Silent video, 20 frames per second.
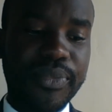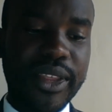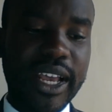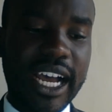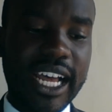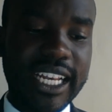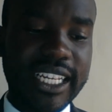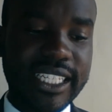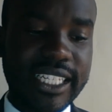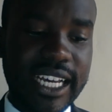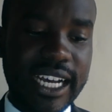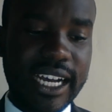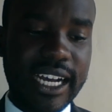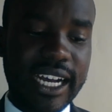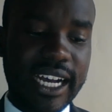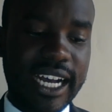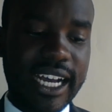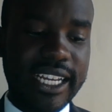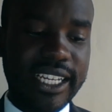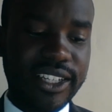at
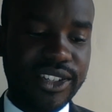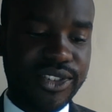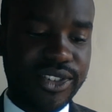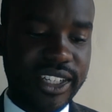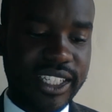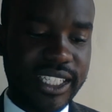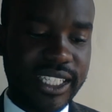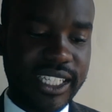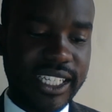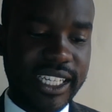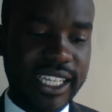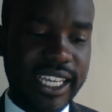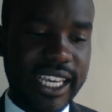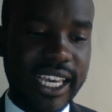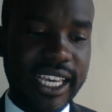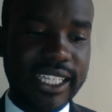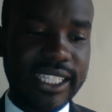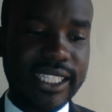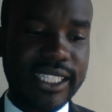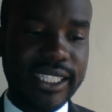an interesting
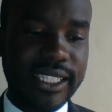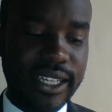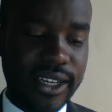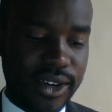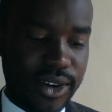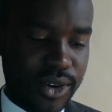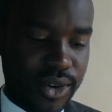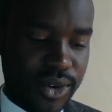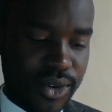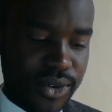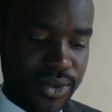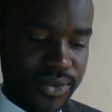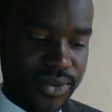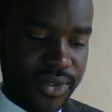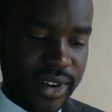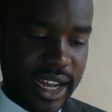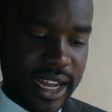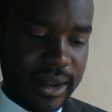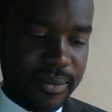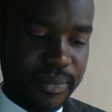case of
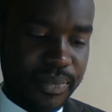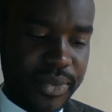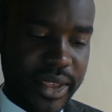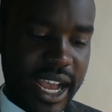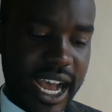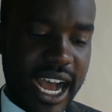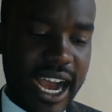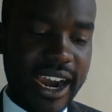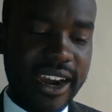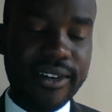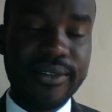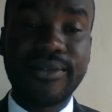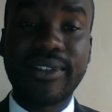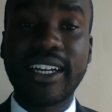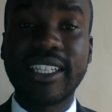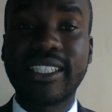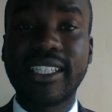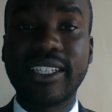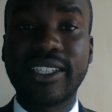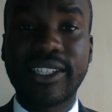R
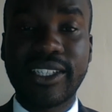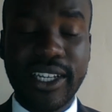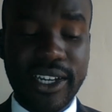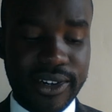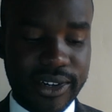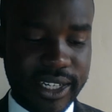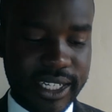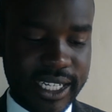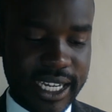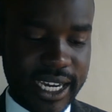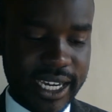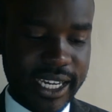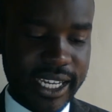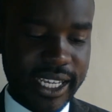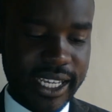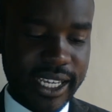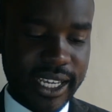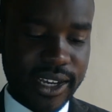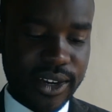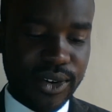versus Secretary
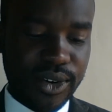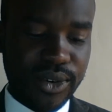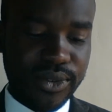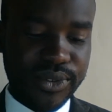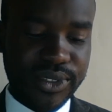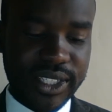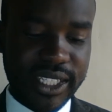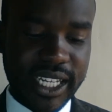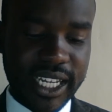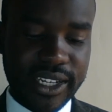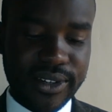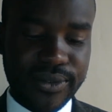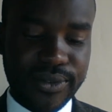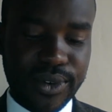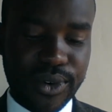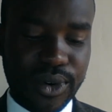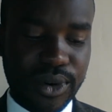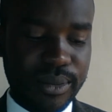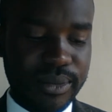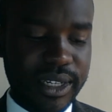of State
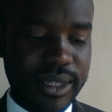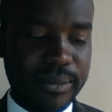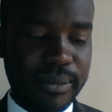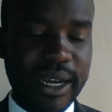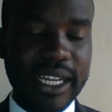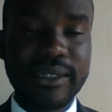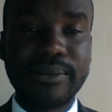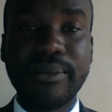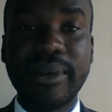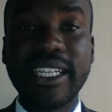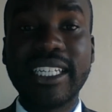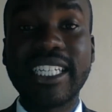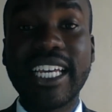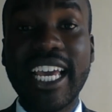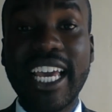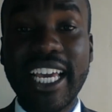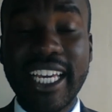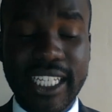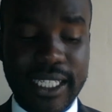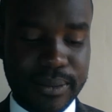for Home Department,
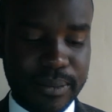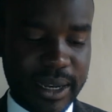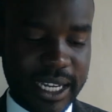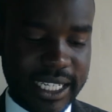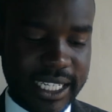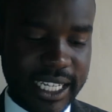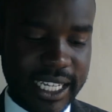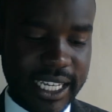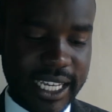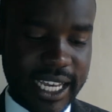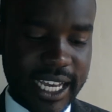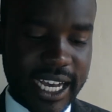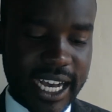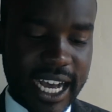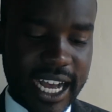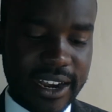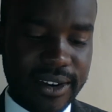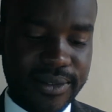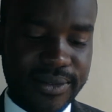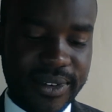ex parte
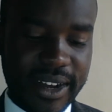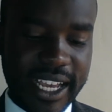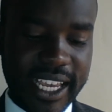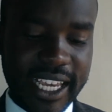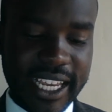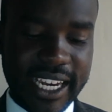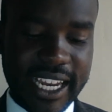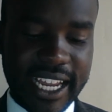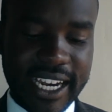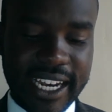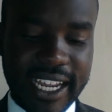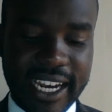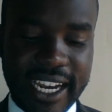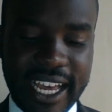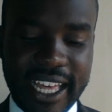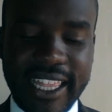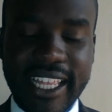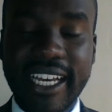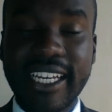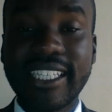Al-Fayed and
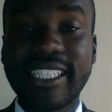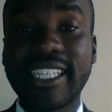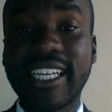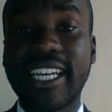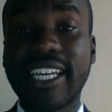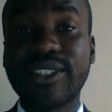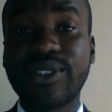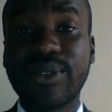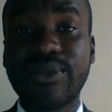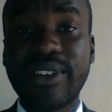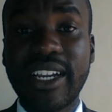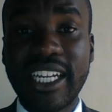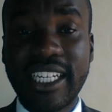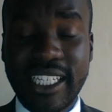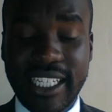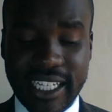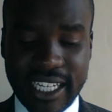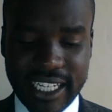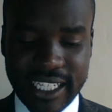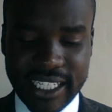another. It's a case of
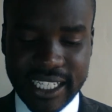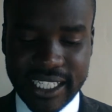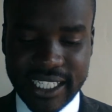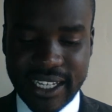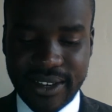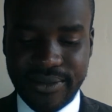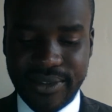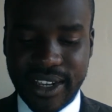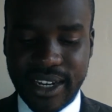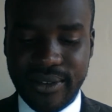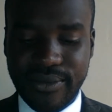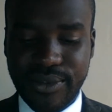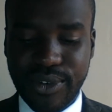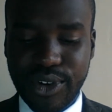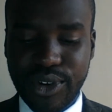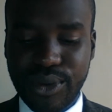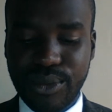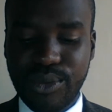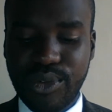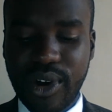1997,
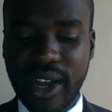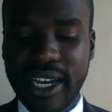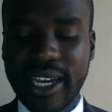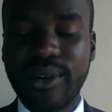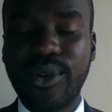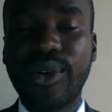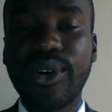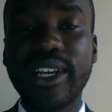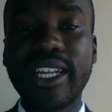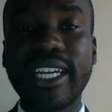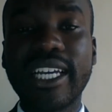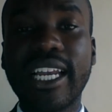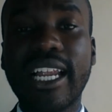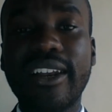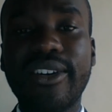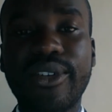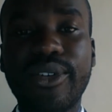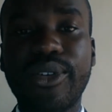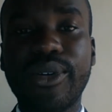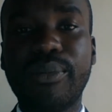Volume 1, All
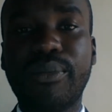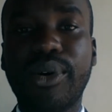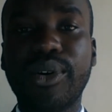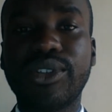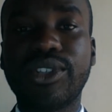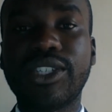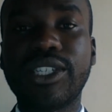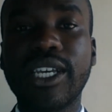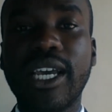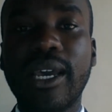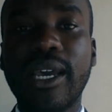England Law Reports,